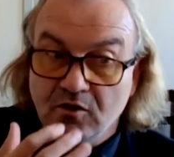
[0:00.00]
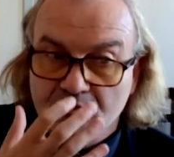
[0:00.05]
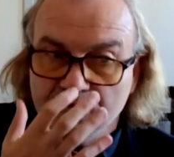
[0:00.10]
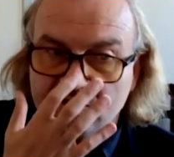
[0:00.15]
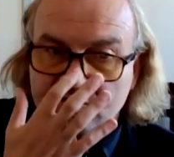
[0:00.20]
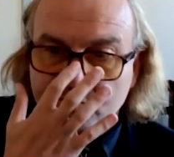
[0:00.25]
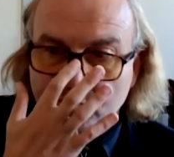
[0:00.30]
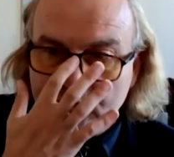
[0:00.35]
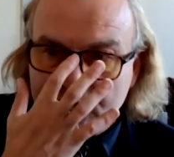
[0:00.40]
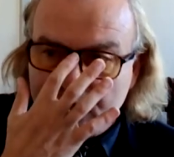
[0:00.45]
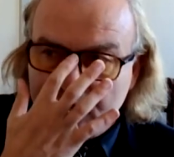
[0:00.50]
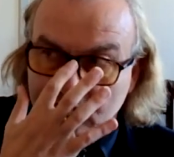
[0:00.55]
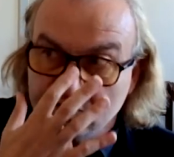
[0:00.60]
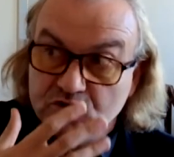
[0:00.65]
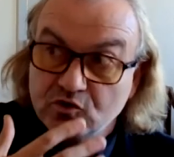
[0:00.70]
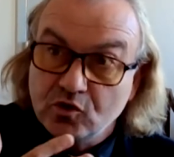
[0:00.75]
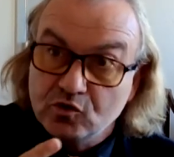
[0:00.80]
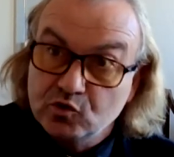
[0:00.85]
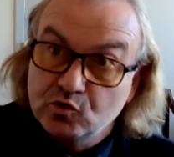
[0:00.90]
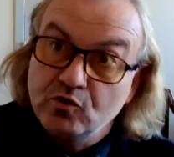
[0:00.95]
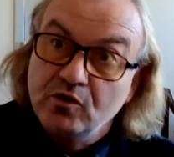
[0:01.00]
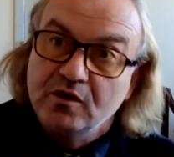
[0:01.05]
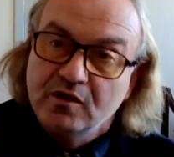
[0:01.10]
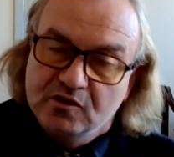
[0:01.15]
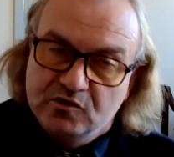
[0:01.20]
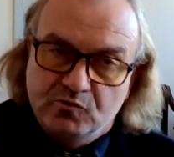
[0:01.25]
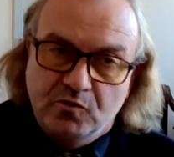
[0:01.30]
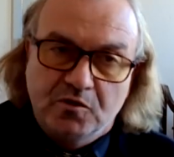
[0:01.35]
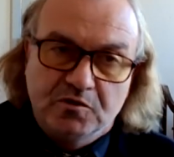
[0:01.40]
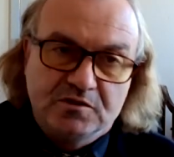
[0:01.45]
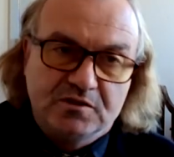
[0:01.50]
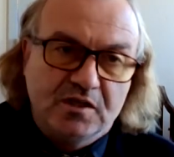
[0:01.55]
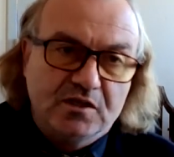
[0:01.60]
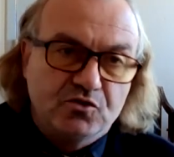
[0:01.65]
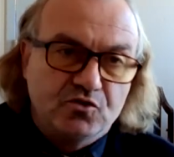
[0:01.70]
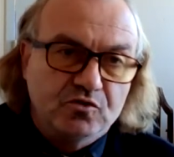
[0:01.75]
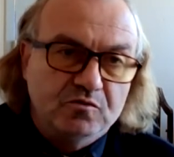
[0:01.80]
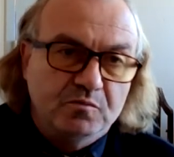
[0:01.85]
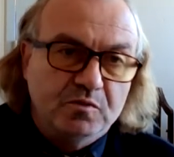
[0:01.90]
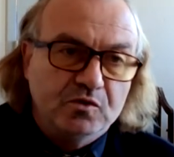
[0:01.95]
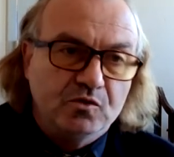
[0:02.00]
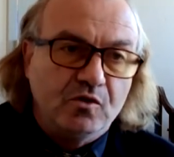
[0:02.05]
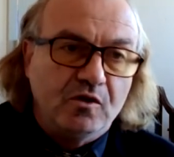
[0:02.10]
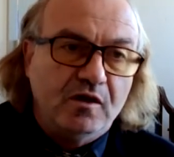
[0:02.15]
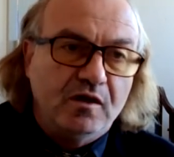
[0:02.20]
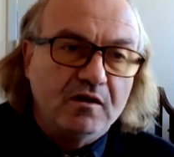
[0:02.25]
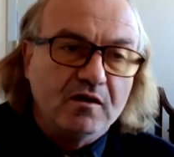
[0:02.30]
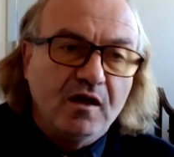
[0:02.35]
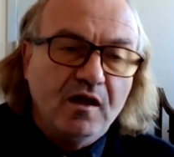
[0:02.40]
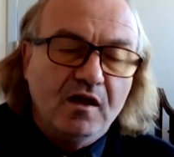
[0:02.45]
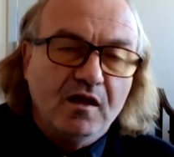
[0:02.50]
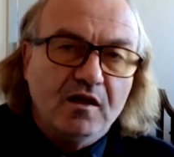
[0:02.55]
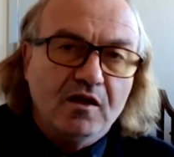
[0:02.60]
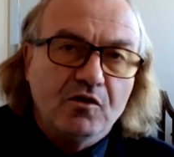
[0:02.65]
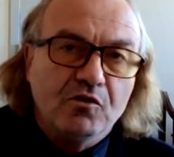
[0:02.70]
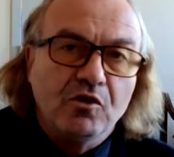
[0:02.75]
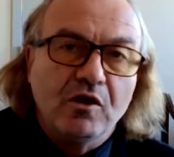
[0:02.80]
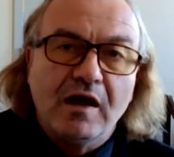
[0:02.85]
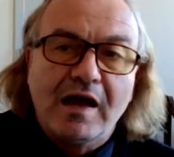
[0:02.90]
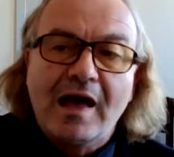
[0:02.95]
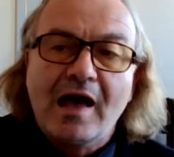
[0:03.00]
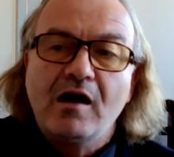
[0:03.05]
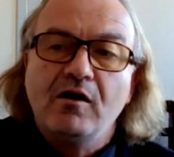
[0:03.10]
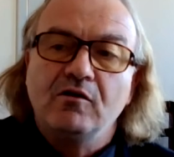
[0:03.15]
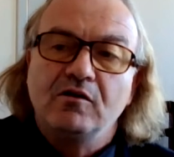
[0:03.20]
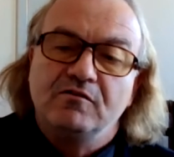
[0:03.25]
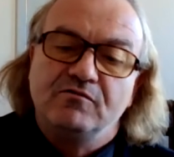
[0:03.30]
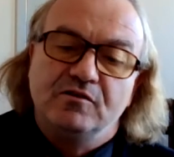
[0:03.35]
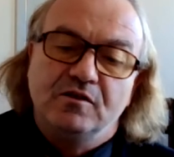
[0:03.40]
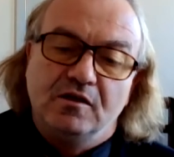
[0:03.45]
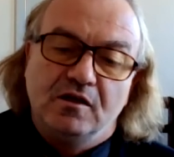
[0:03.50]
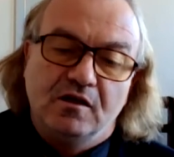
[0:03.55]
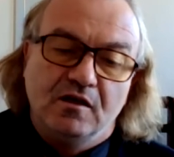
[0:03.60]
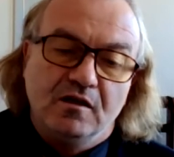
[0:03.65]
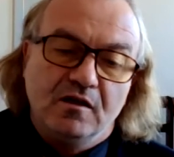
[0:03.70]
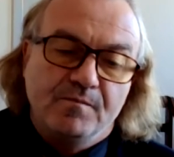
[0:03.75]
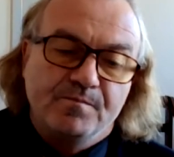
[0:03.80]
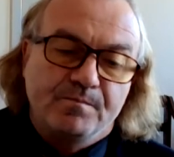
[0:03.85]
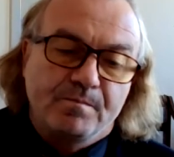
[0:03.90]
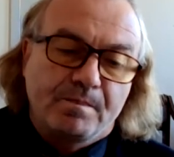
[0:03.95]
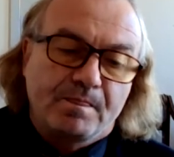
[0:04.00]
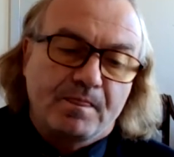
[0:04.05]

oh, this person is not doing as well as they should be doing, you're out of the